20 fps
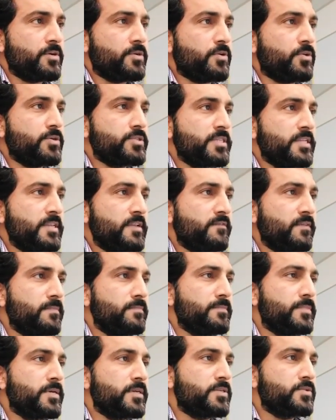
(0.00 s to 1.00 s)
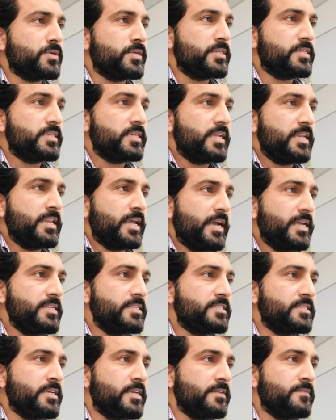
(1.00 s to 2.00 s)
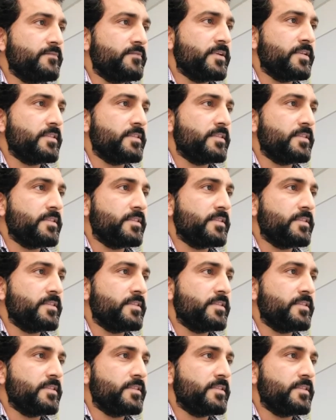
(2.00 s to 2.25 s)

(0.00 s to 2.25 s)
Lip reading: a course in November 2019